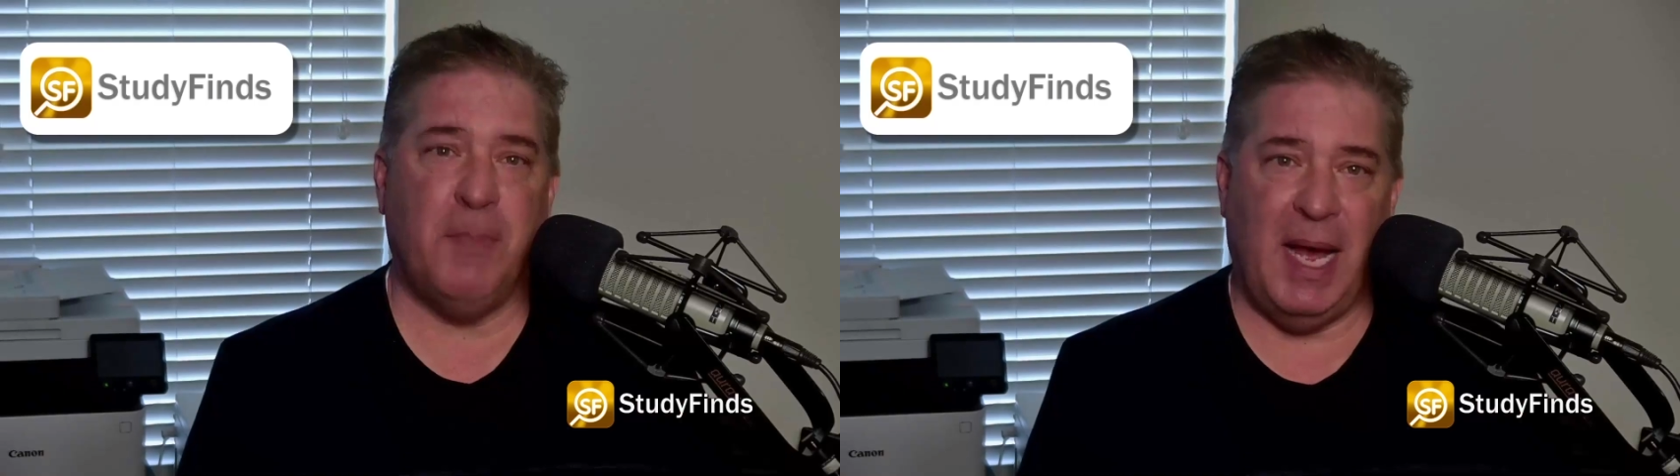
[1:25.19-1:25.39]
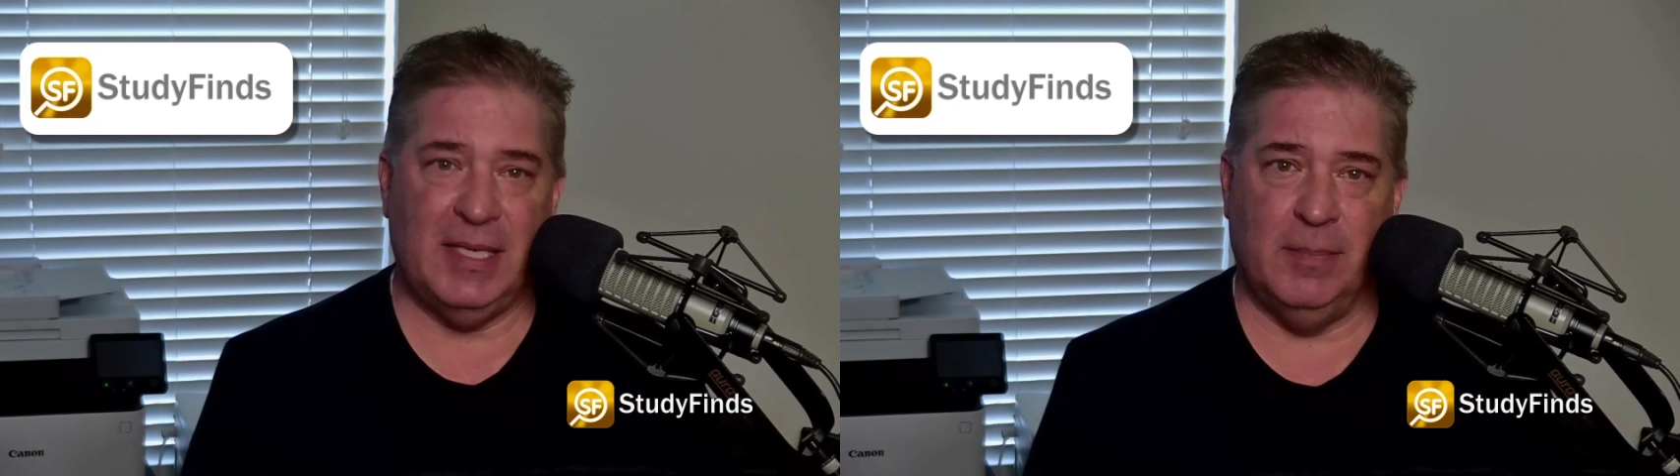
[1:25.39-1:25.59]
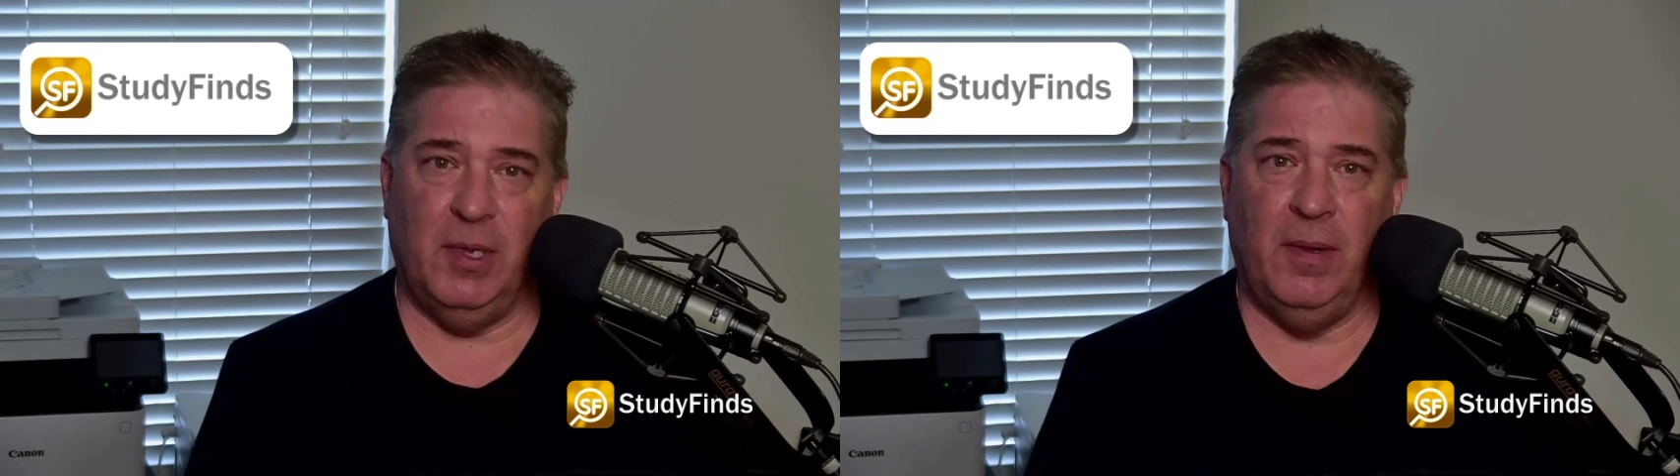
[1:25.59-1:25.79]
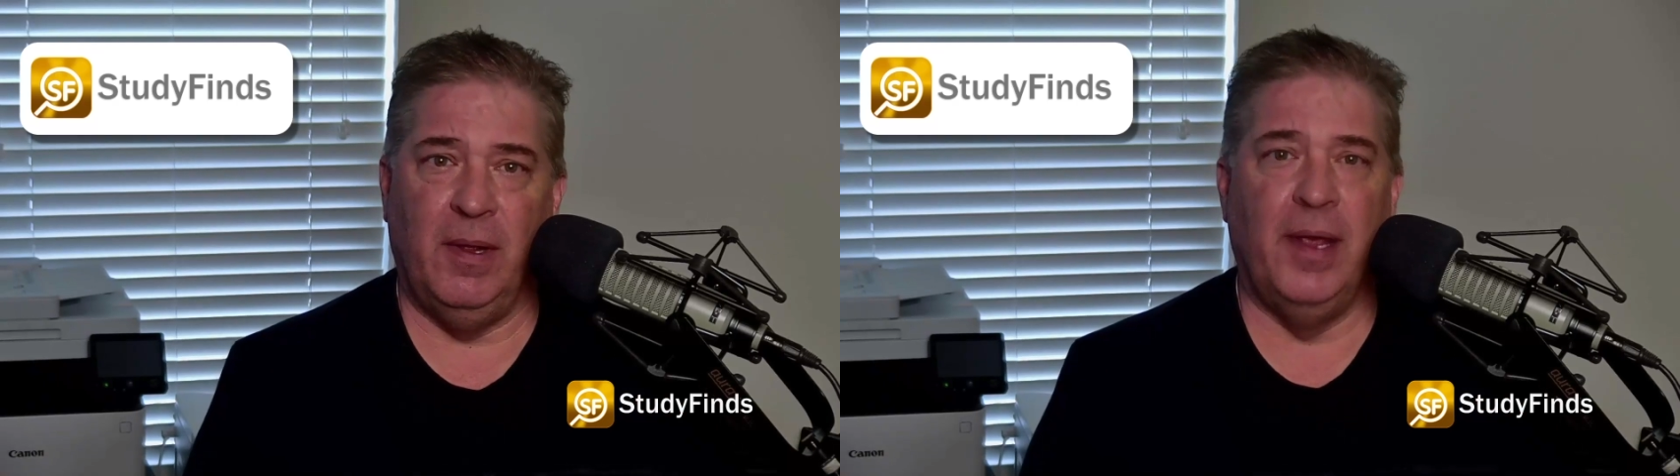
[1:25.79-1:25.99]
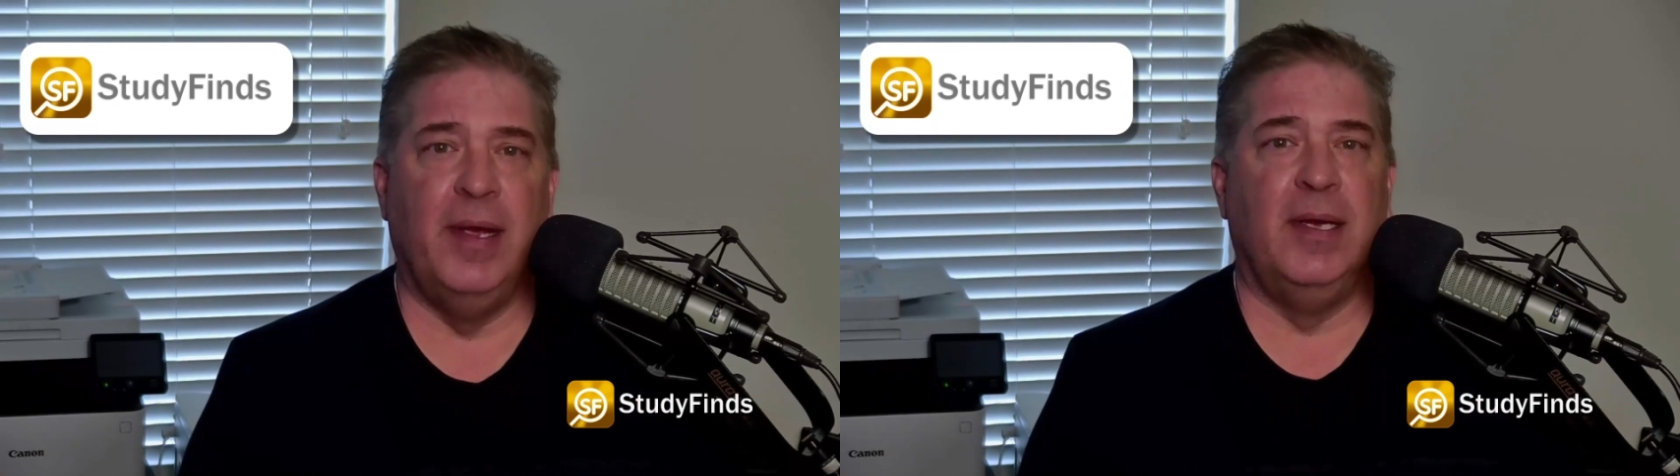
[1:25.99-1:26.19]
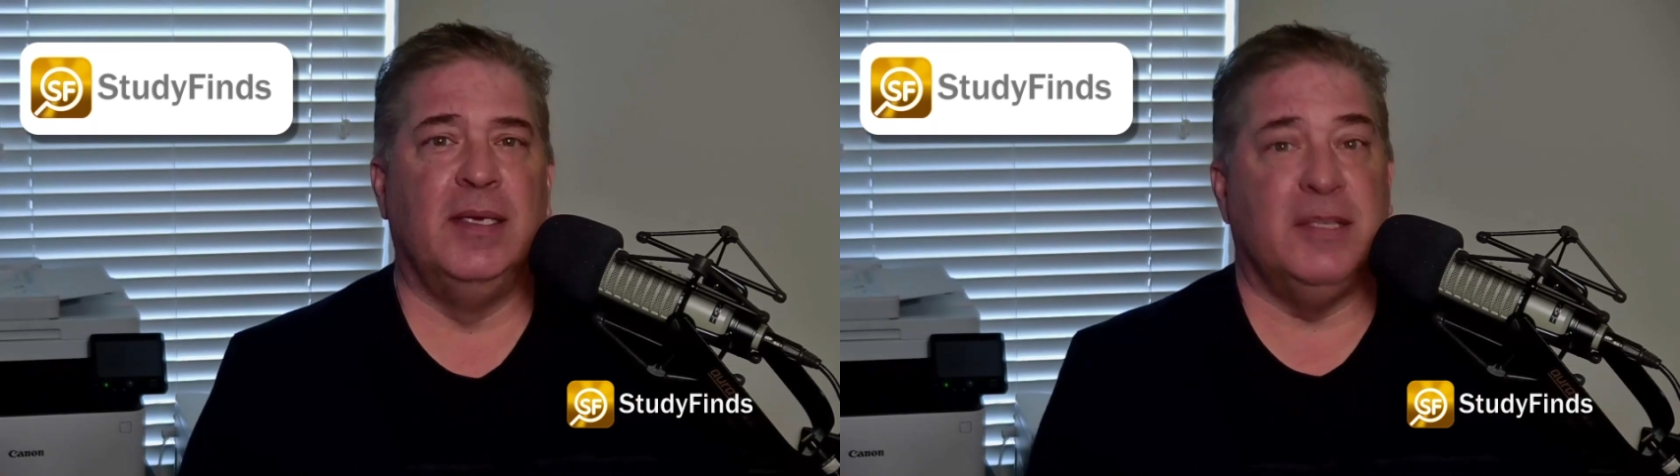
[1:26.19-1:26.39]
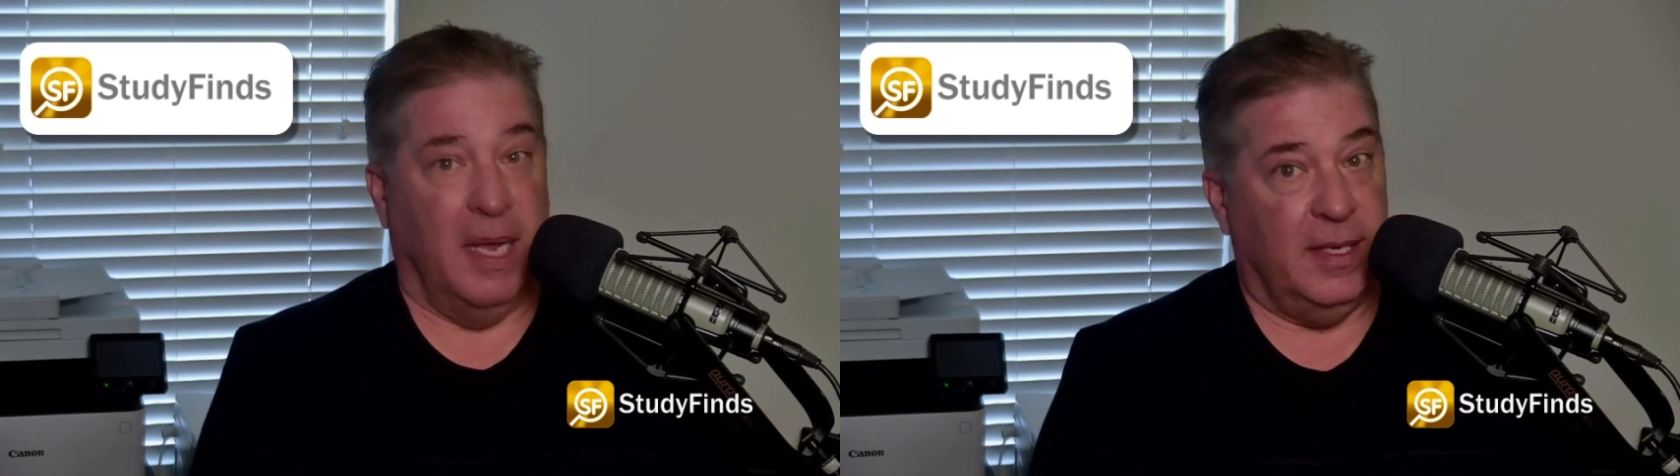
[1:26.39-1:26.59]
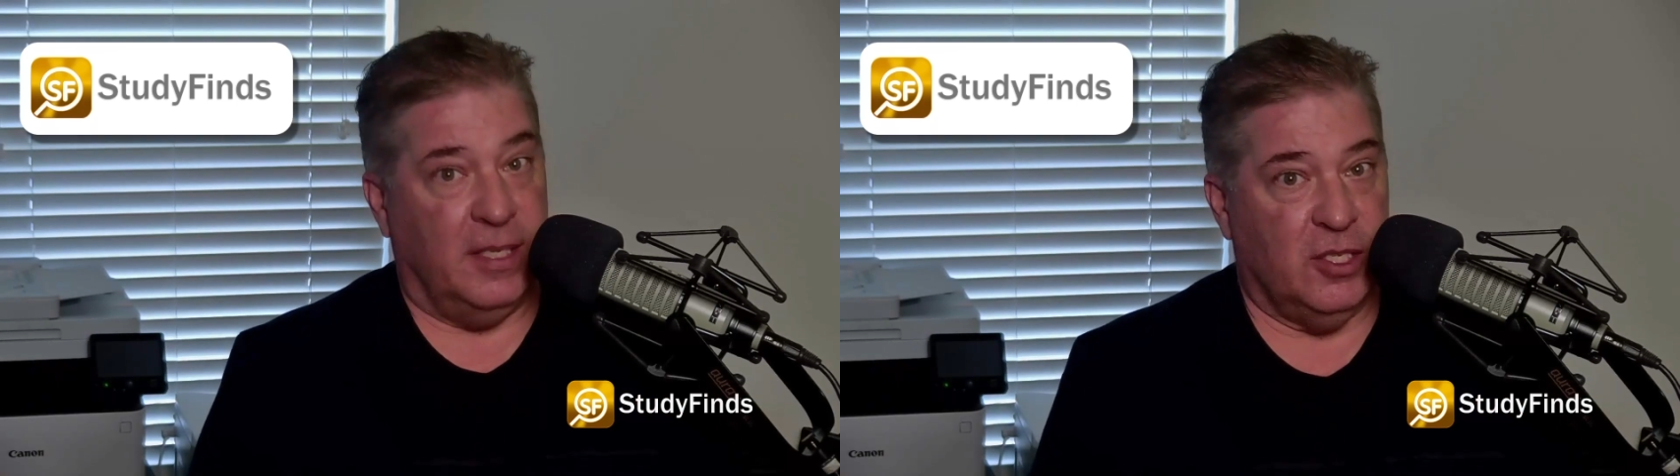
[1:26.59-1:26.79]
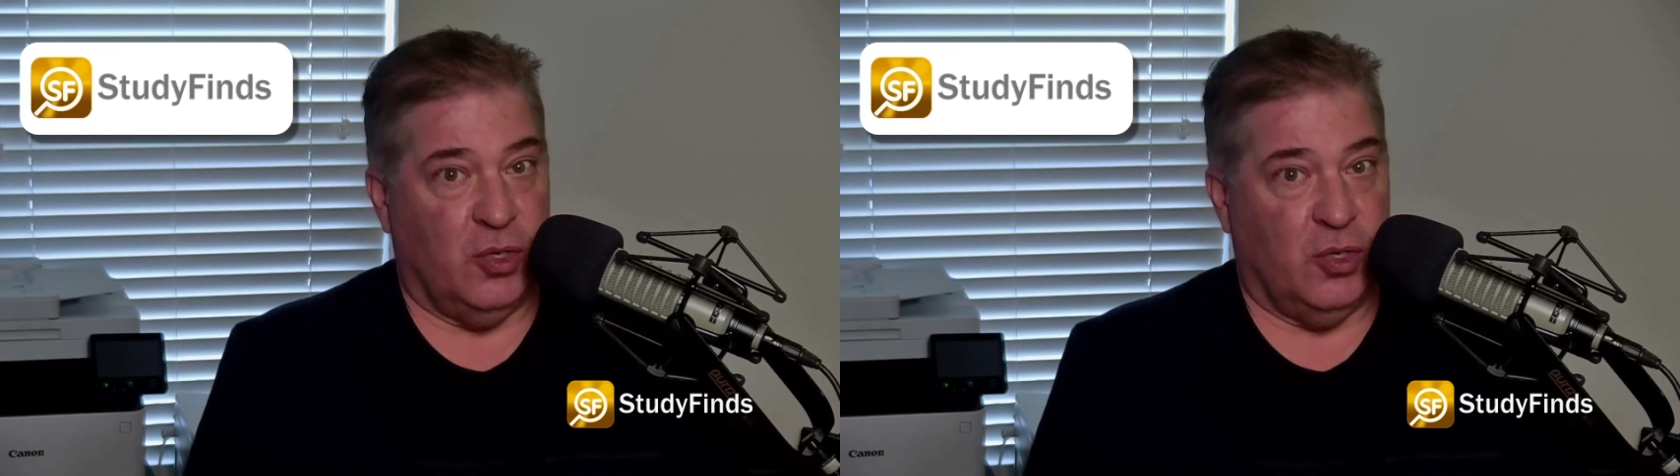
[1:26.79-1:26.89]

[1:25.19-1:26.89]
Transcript: as possible. Scientists